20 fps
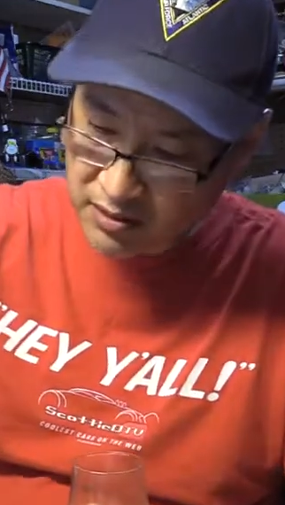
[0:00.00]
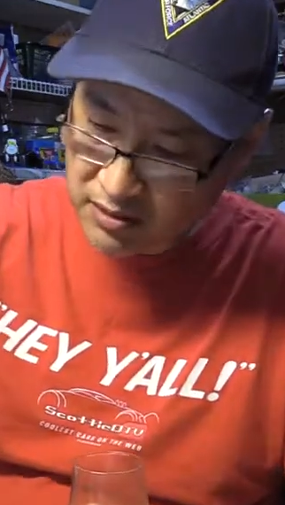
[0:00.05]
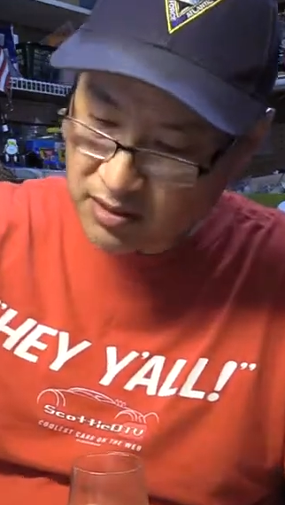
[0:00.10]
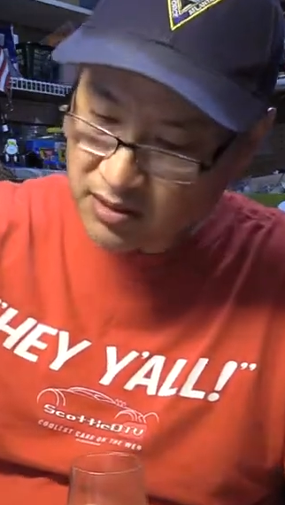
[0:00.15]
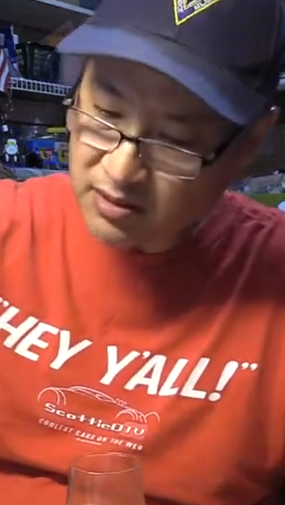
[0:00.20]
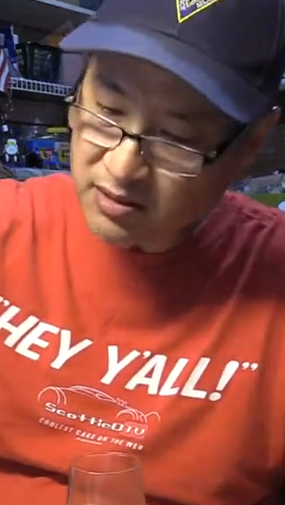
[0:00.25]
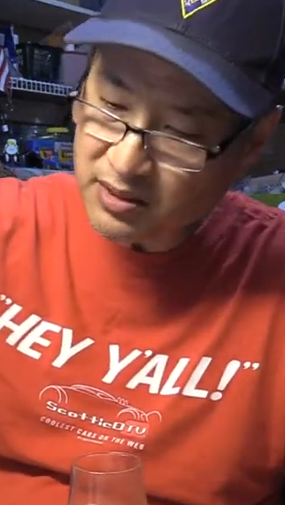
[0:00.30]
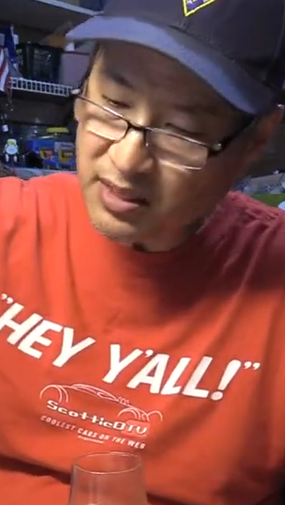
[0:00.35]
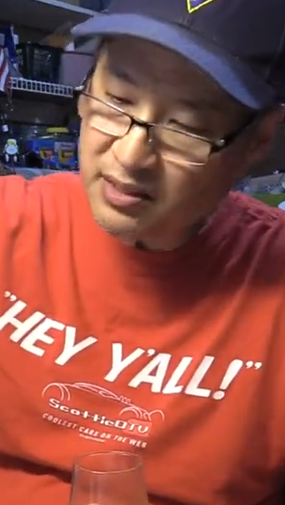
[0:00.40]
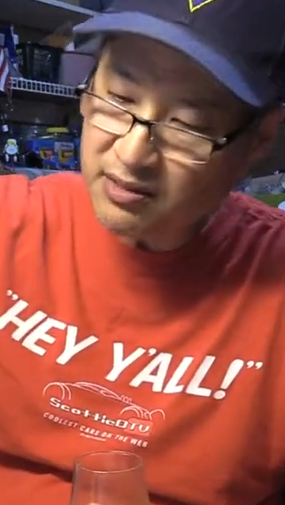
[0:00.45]

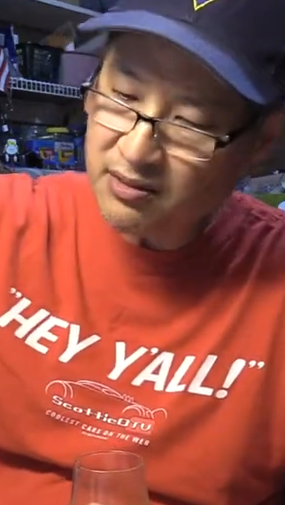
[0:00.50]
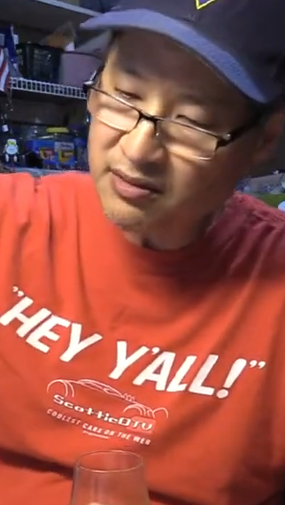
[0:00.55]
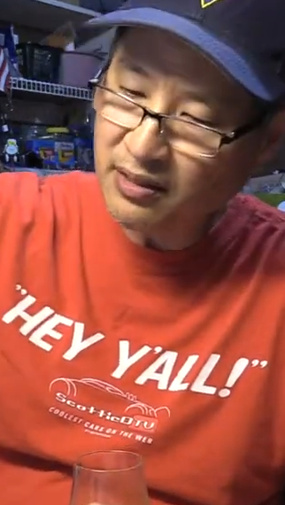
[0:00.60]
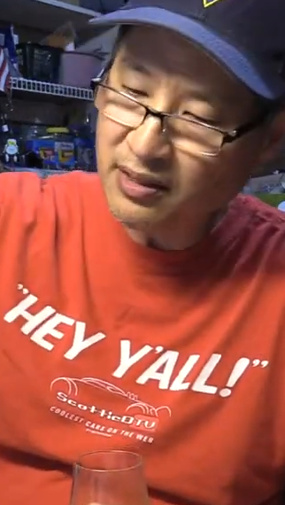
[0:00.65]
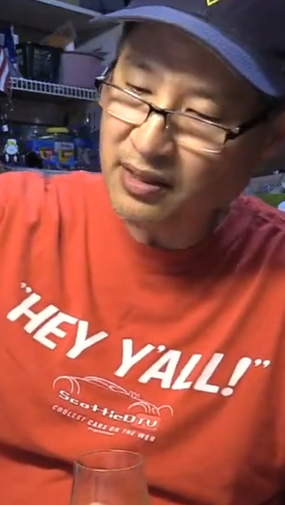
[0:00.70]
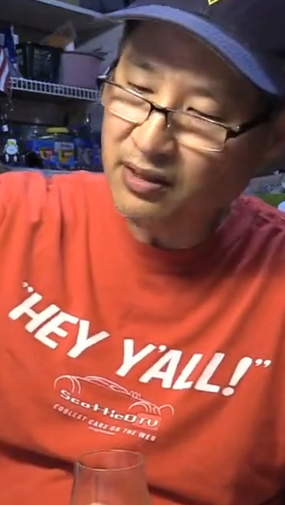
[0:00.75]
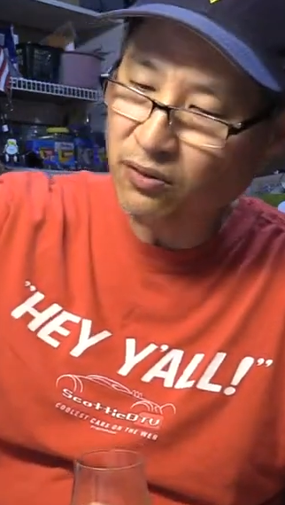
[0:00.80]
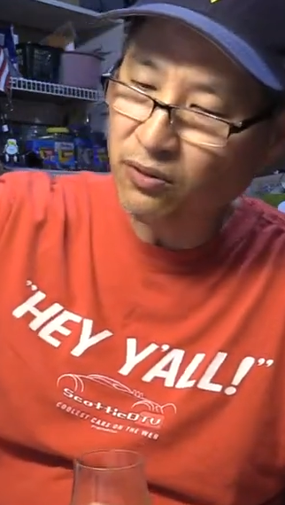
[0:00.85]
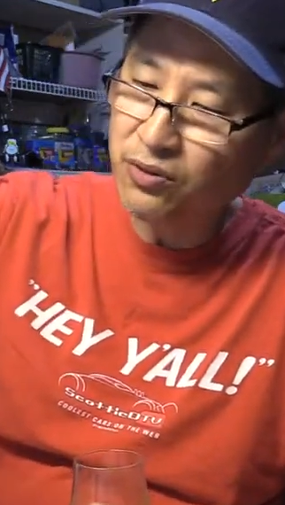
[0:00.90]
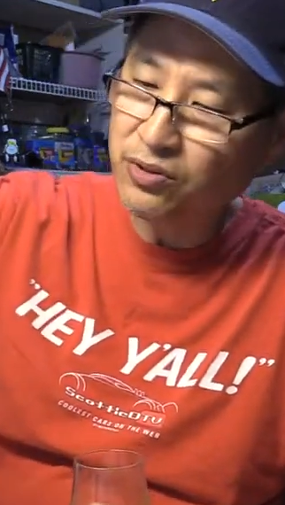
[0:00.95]
just tastes
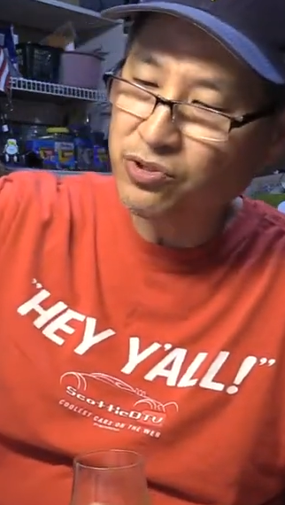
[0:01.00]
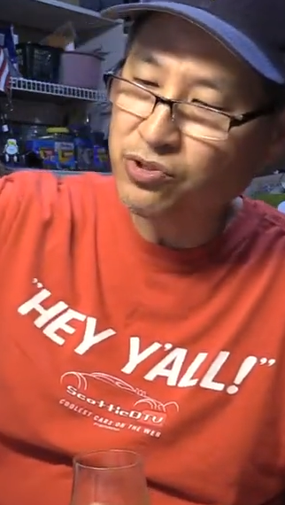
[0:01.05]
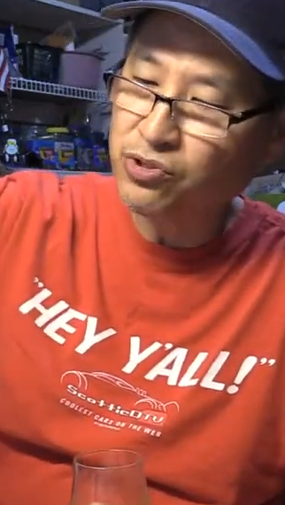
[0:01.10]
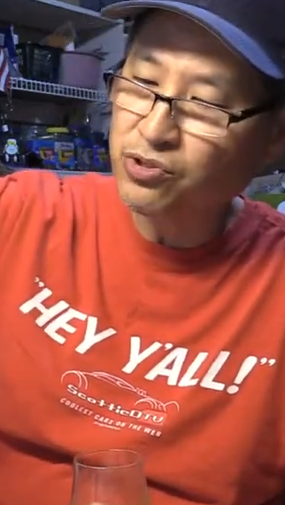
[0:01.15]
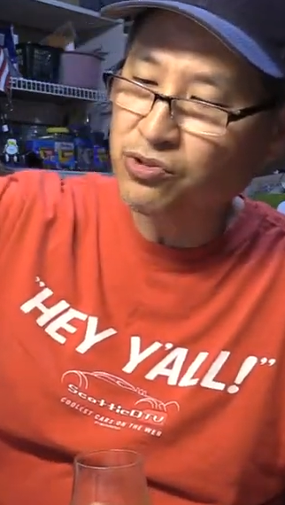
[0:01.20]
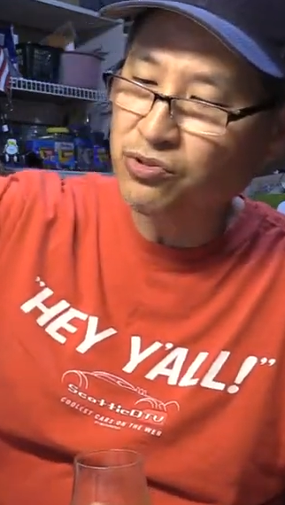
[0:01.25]
like orange